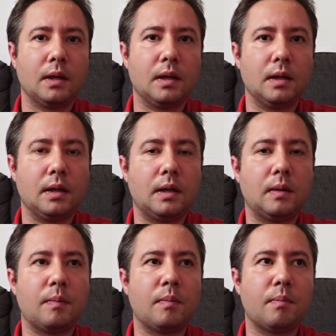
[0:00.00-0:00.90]

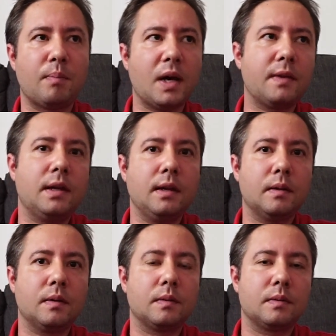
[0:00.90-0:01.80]
Back
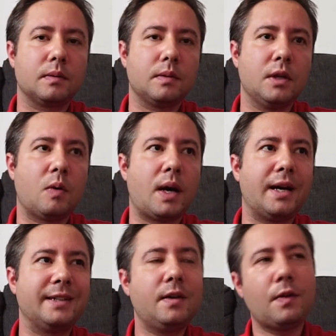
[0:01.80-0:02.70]
then, you know,
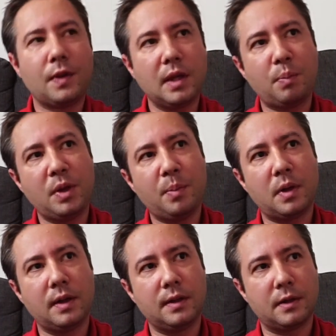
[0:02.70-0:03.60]
I didn't think
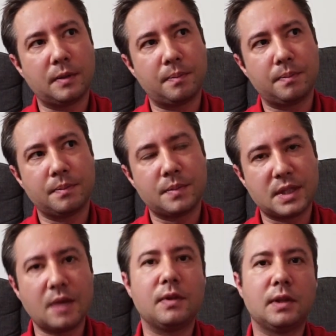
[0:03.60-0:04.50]
people in their
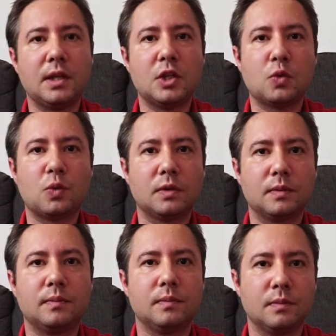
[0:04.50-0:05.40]
70s
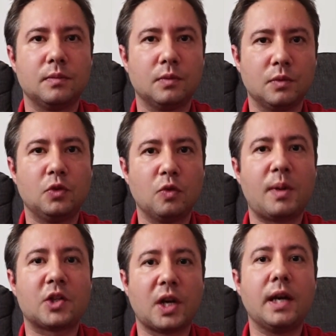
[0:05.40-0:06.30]
would do
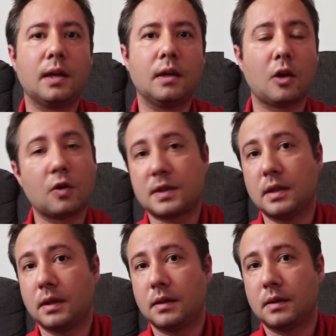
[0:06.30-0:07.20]
much hiking,
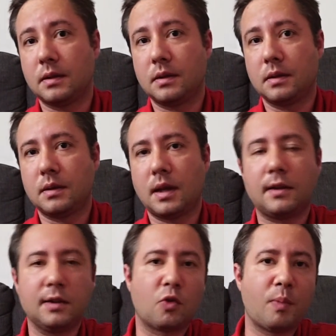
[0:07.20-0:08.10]
honestly.
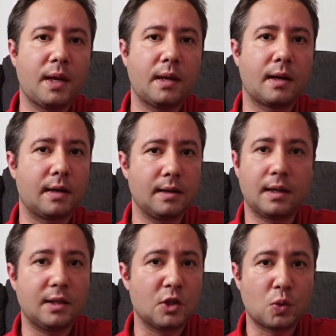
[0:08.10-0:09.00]
Not in Romania,
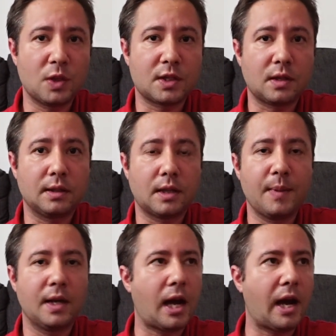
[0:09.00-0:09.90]
not in Switzerland. I
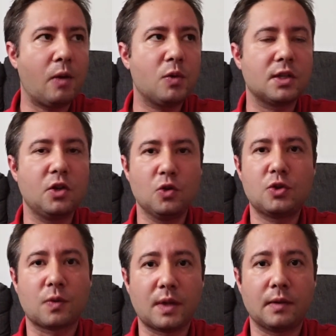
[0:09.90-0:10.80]
mean, I wasn't
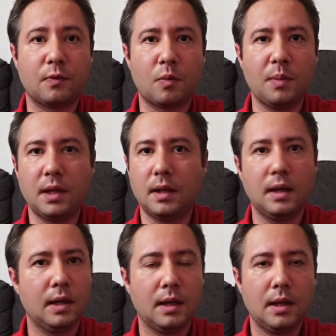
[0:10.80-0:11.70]
used to that. For me,
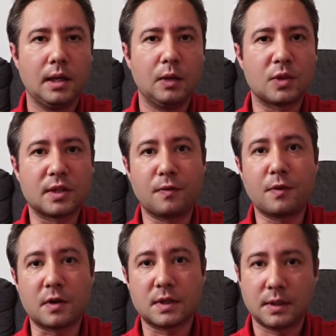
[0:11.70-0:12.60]
was the
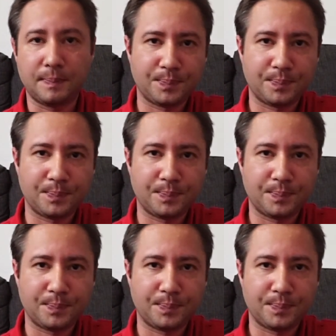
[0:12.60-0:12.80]
first.